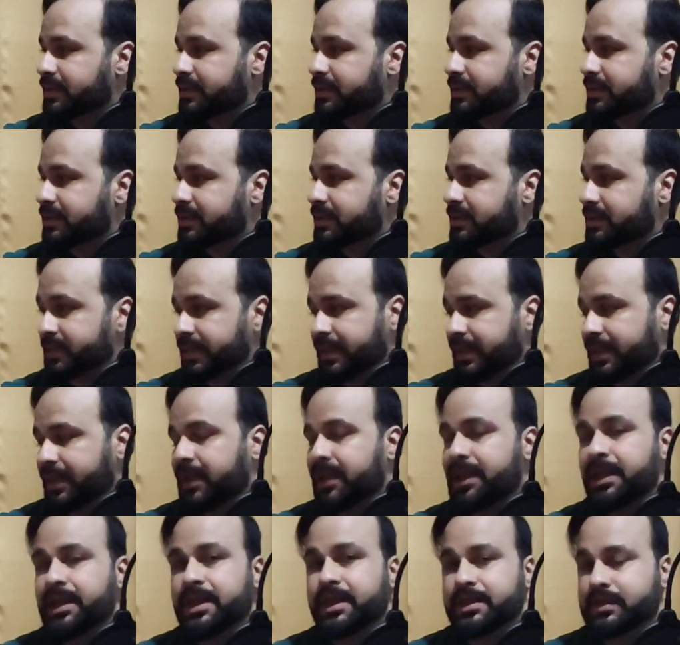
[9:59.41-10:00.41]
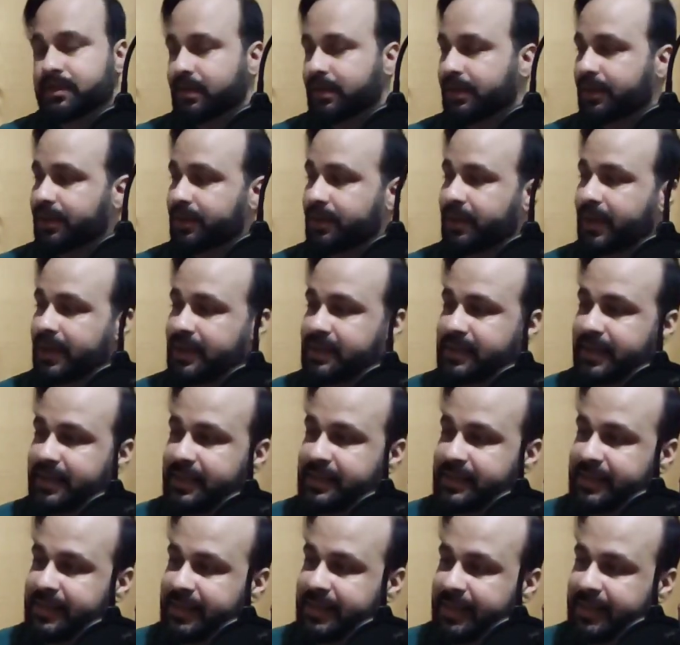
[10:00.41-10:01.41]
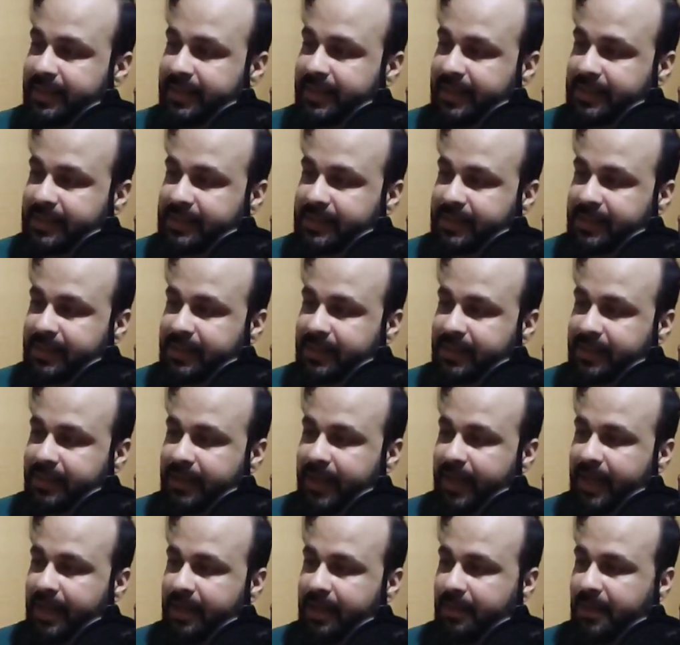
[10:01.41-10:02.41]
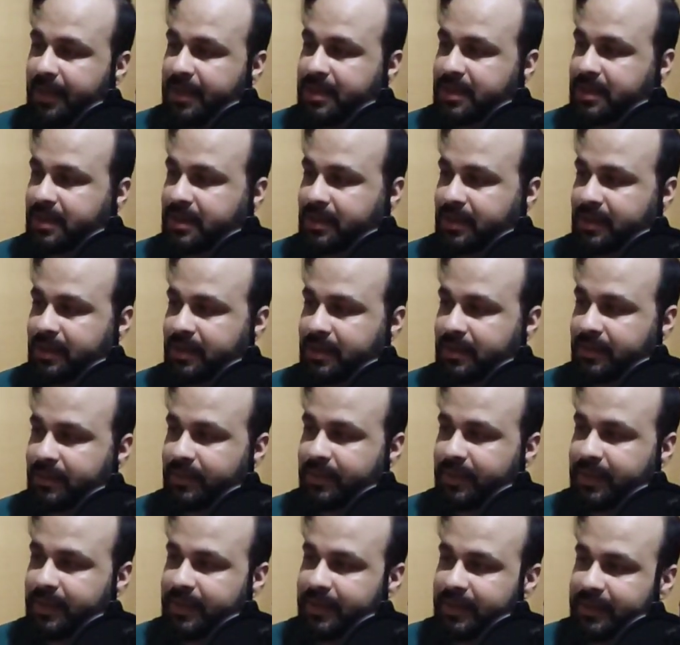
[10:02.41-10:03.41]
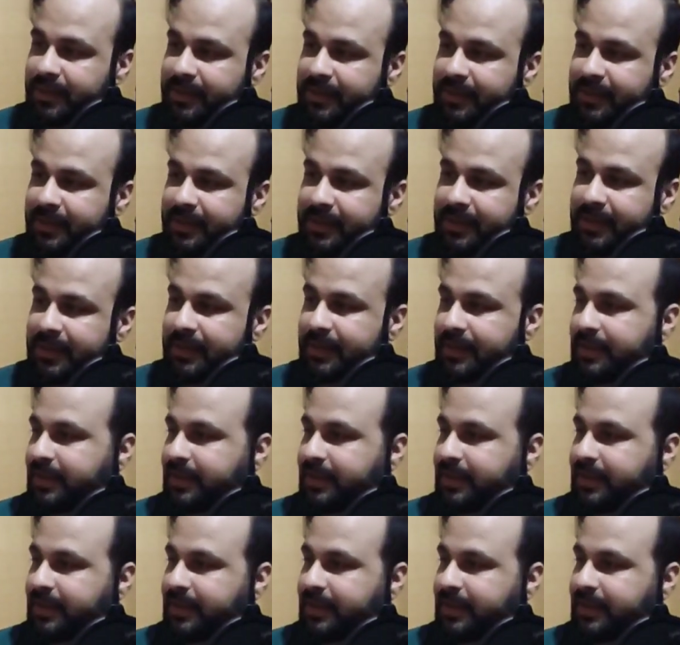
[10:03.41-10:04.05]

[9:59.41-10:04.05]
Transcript: See, So you guys can see there is a animation over here, and